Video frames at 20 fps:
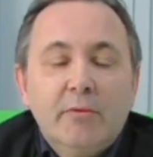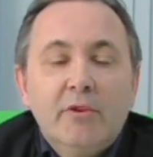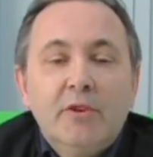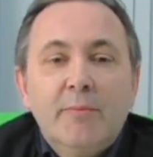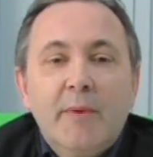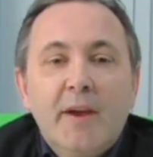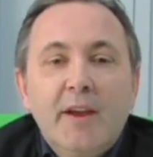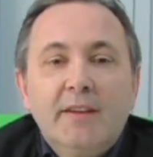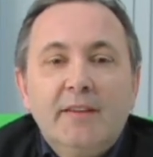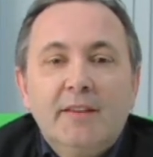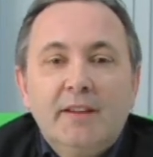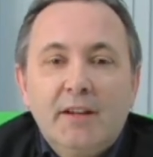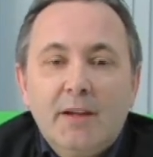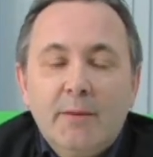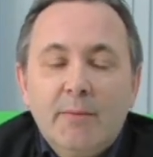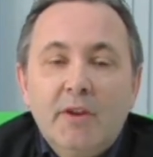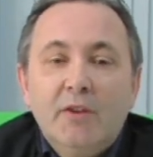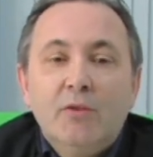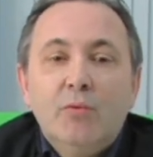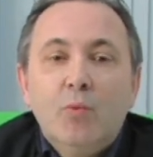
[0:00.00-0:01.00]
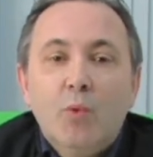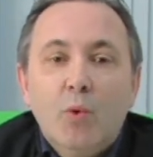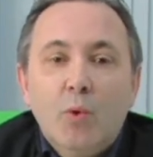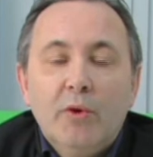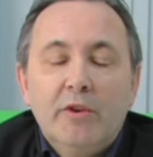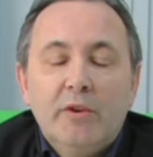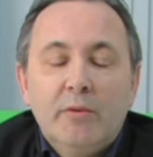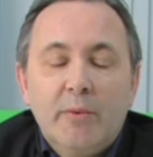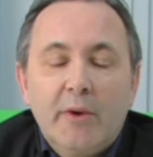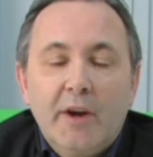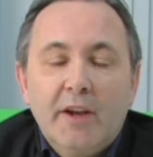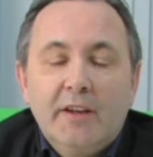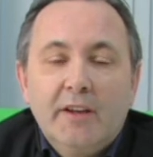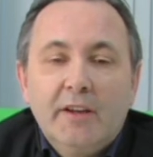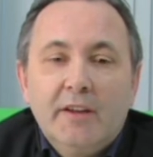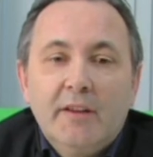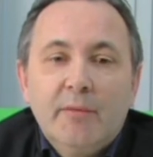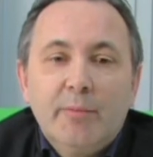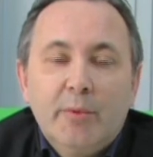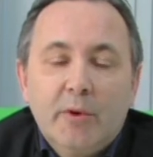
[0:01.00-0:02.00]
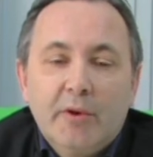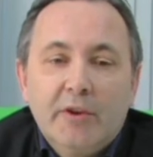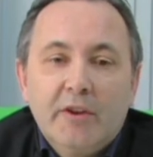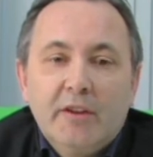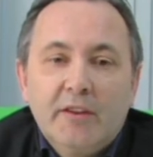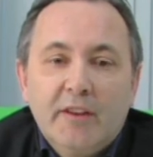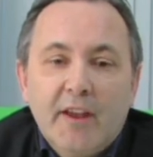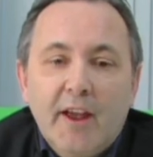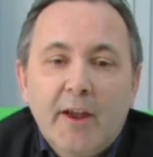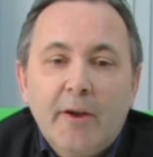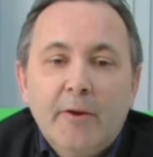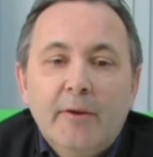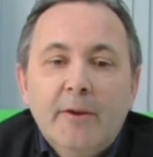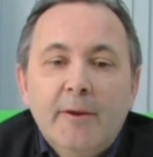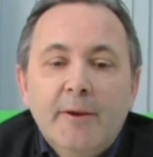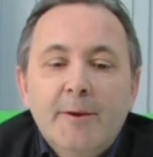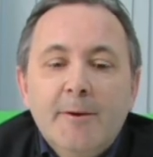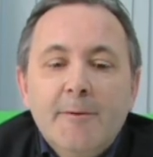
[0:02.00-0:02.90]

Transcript: which basically means water breaking the product down.